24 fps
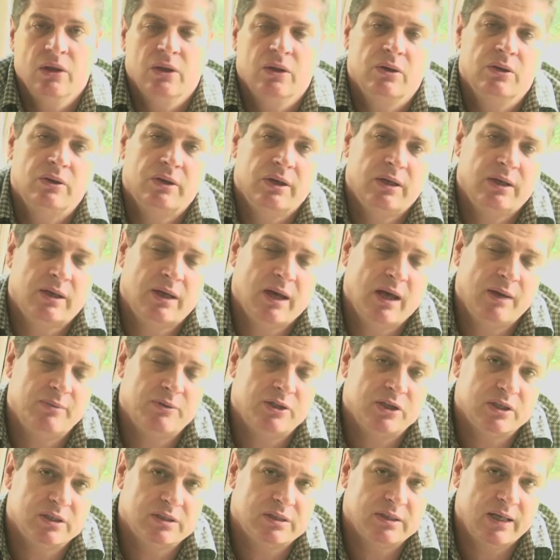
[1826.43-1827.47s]
who then
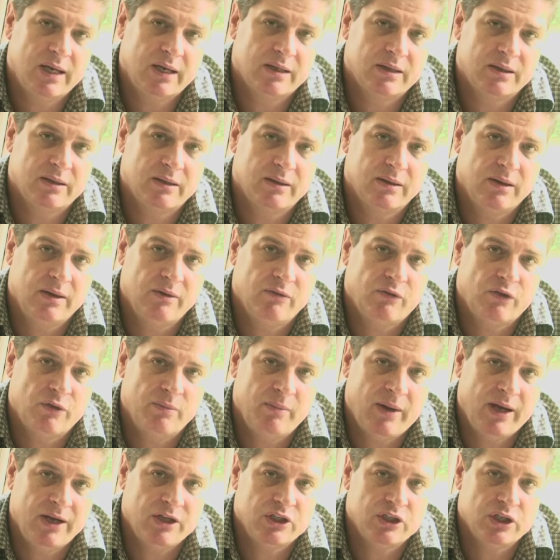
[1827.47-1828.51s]
captures that
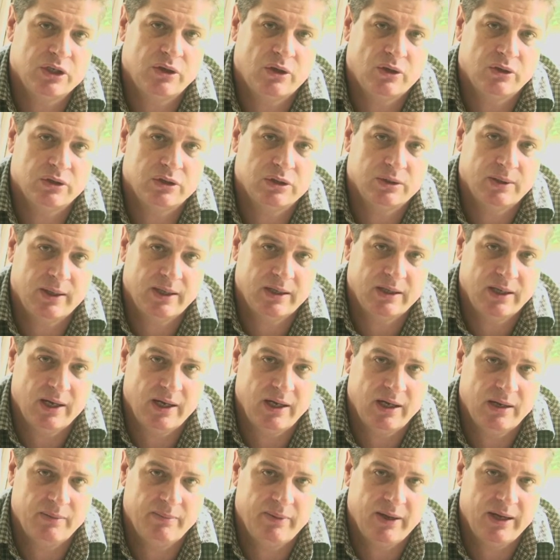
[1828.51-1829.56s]
information onto a
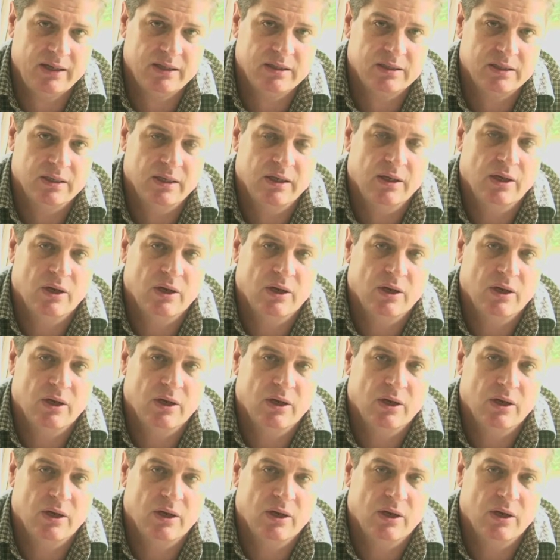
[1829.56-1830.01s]
database